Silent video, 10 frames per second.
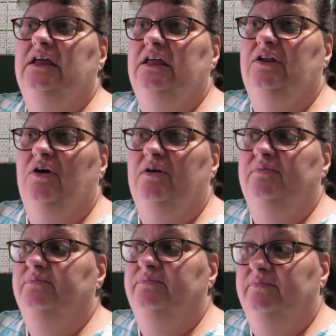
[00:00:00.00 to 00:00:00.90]
you know,
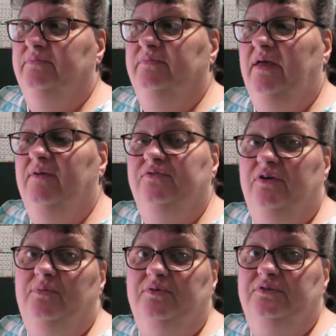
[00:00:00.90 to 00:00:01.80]
I'm have
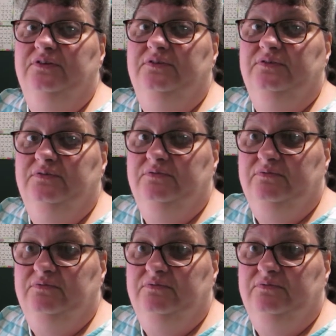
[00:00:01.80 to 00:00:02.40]
trouble just